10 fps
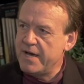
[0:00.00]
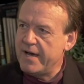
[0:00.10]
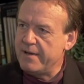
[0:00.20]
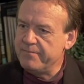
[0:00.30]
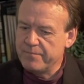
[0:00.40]

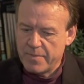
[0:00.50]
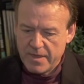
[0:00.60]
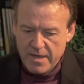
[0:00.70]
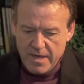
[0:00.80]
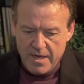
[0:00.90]
time.
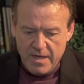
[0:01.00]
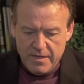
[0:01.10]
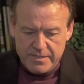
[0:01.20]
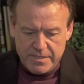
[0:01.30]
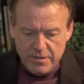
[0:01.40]

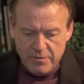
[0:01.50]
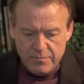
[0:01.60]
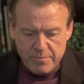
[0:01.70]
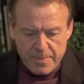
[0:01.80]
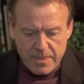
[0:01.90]
So